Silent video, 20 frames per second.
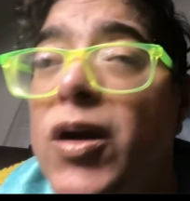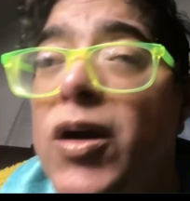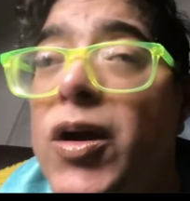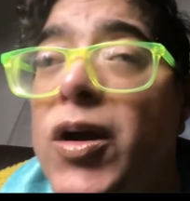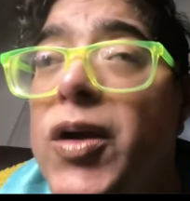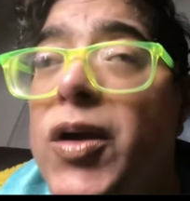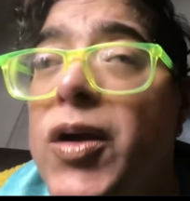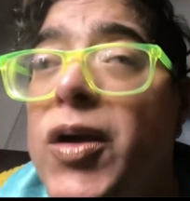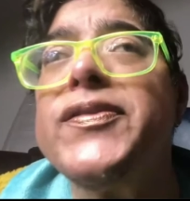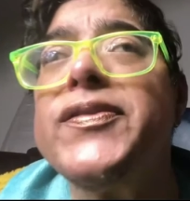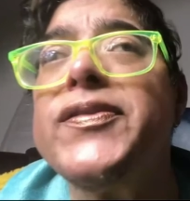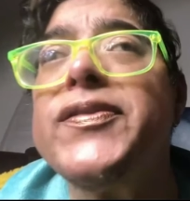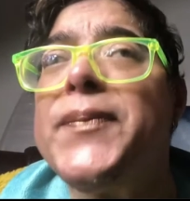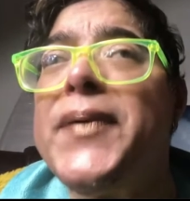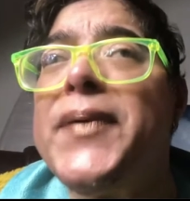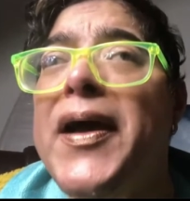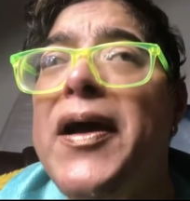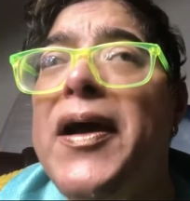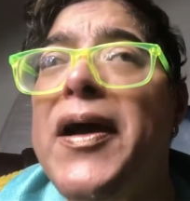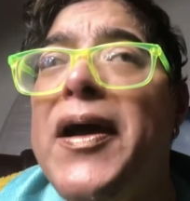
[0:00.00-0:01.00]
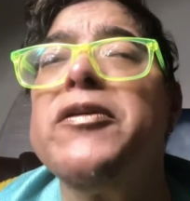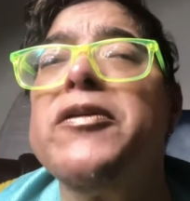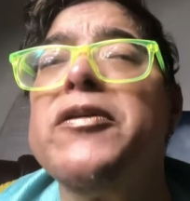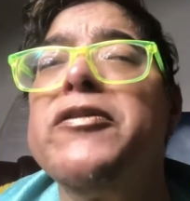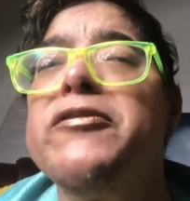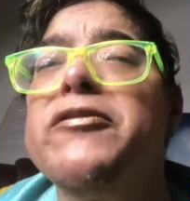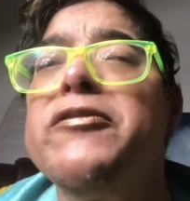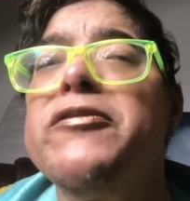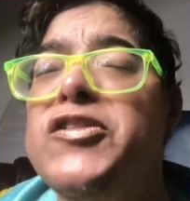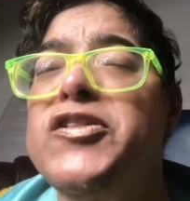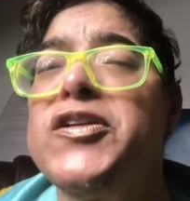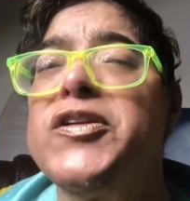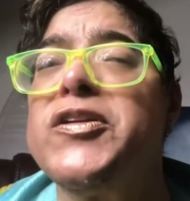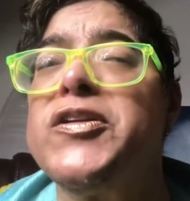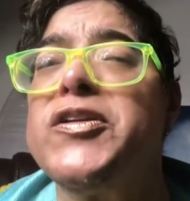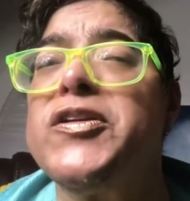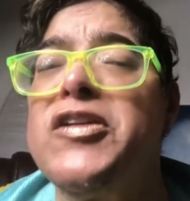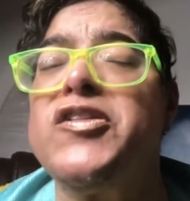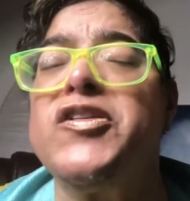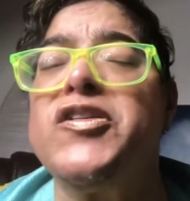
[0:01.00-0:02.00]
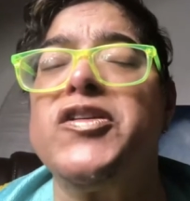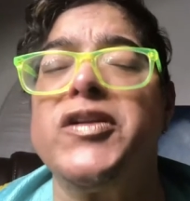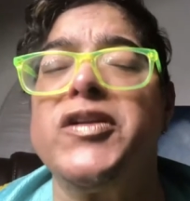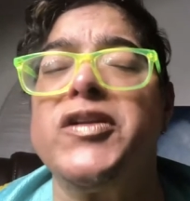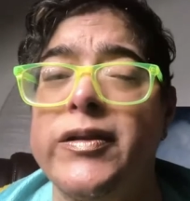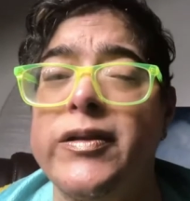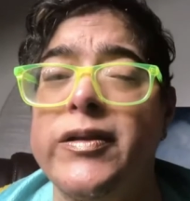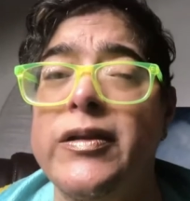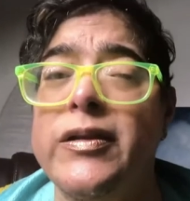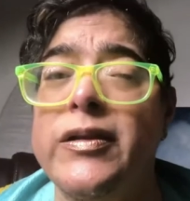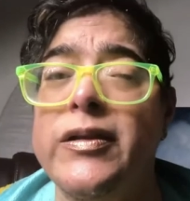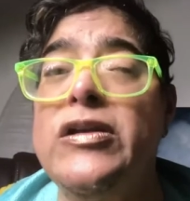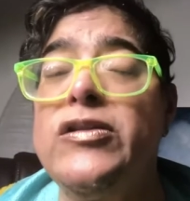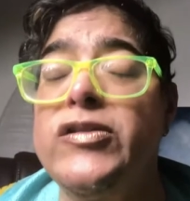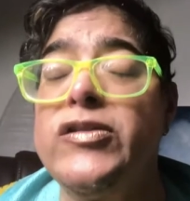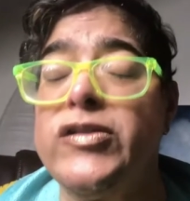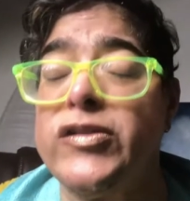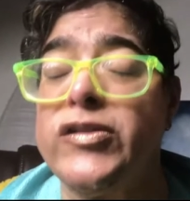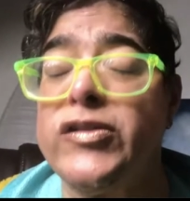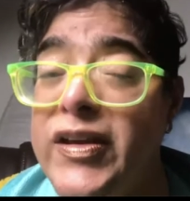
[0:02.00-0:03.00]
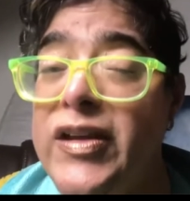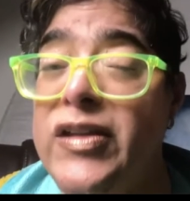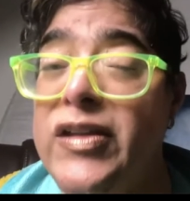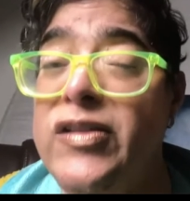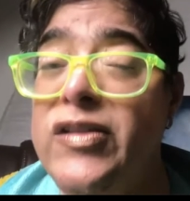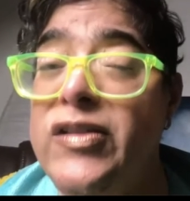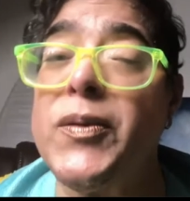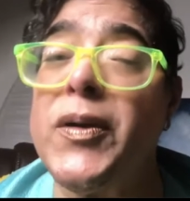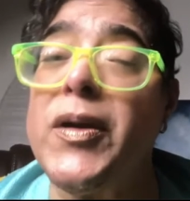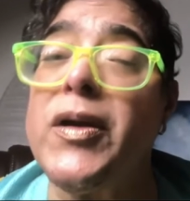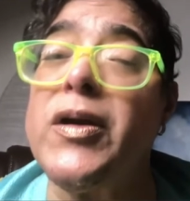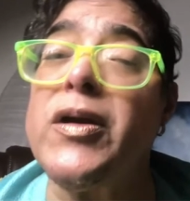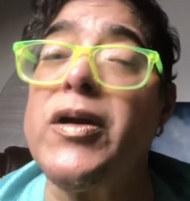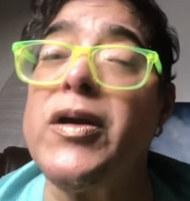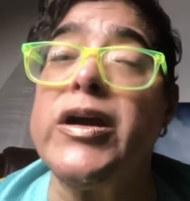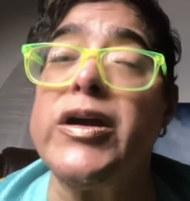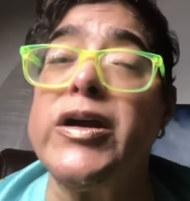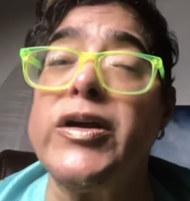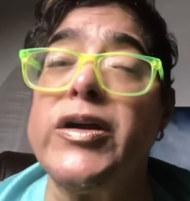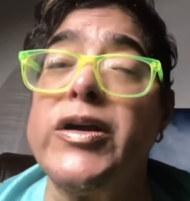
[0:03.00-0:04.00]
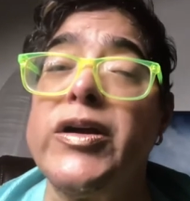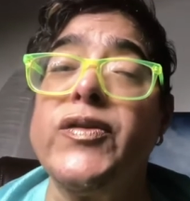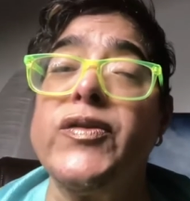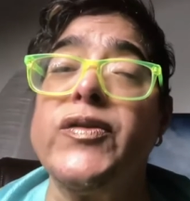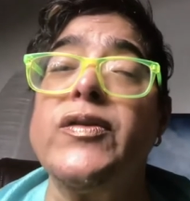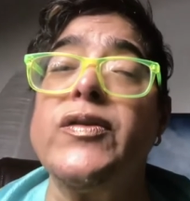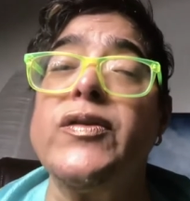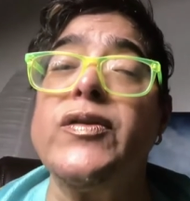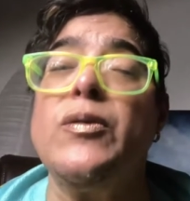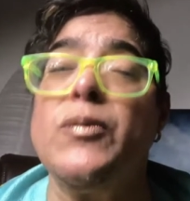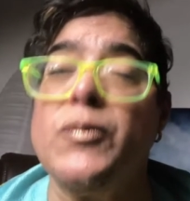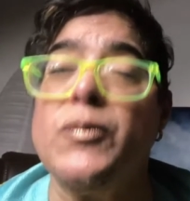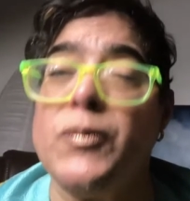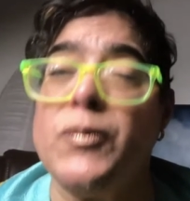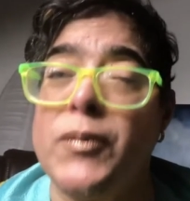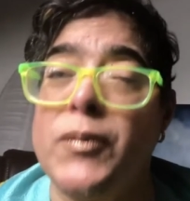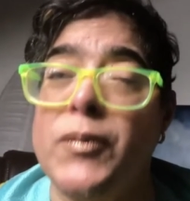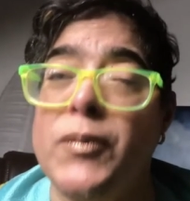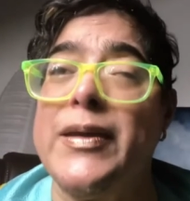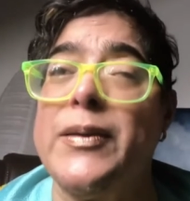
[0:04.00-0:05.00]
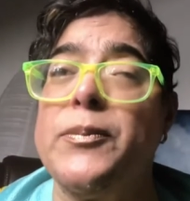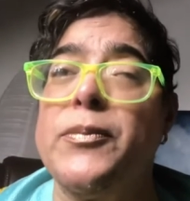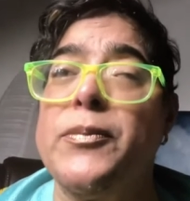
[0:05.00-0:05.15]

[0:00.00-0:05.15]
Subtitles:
the power of regeneration to tend to our hearts when they break?